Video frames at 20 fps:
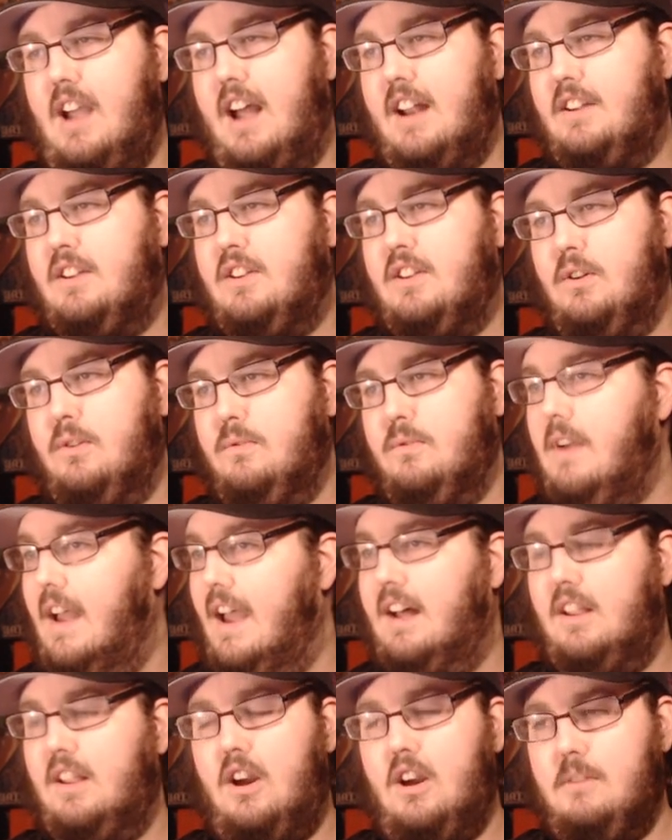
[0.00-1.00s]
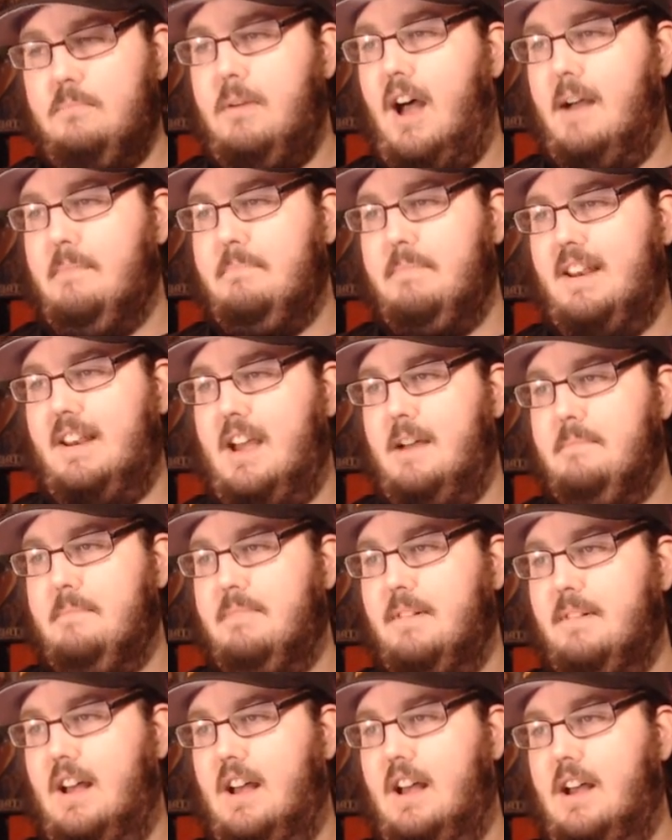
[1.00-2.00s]
LR popping
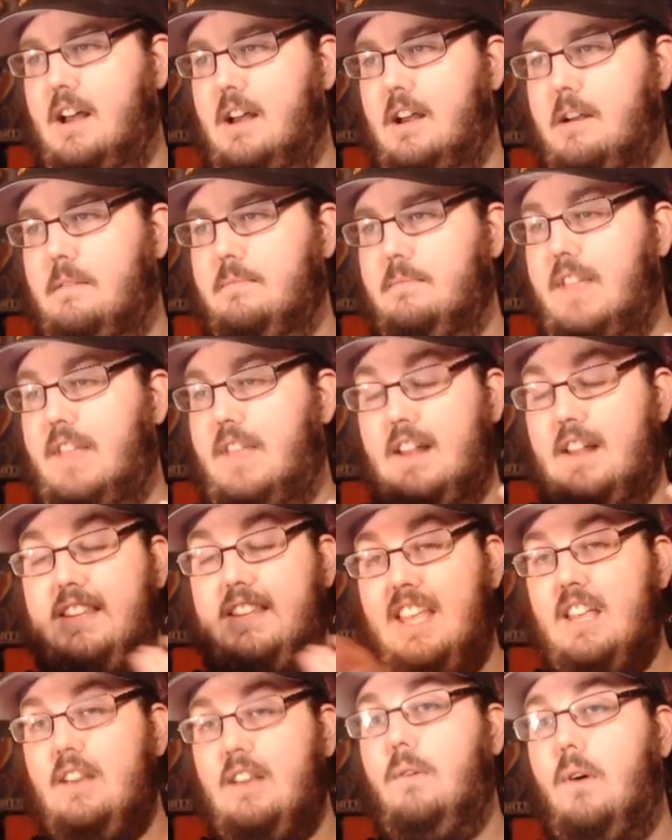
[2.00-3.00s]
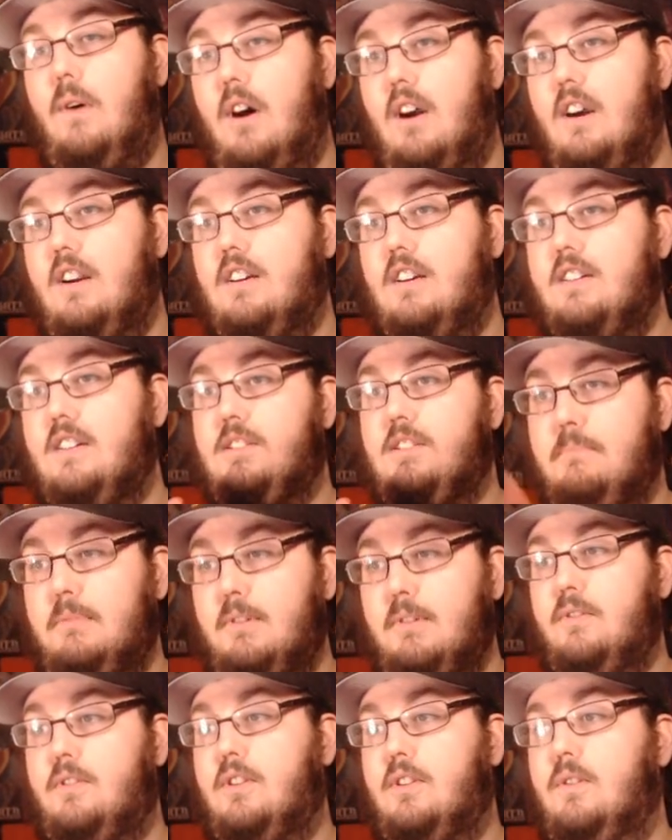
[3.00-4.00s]
up, that TUR is to
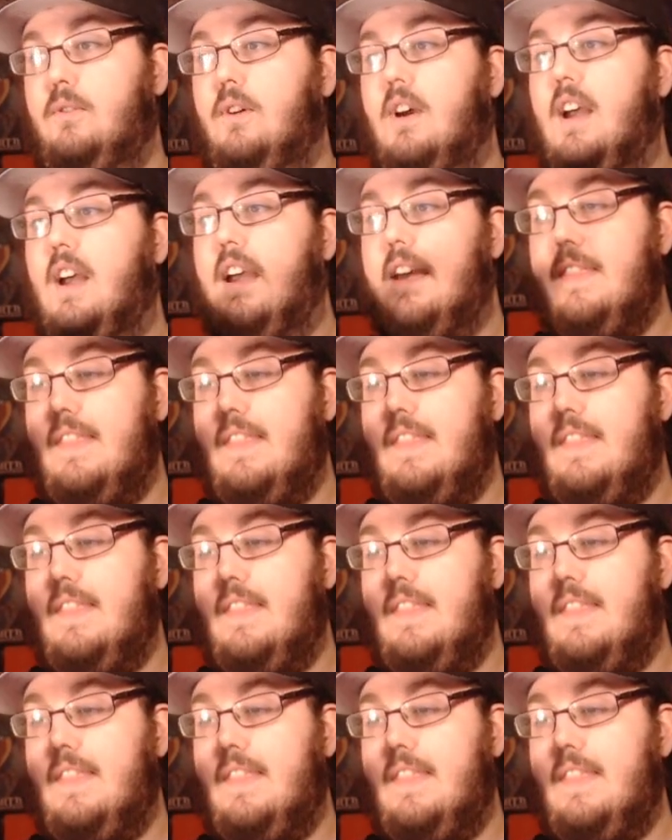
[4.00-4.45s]
Blueku,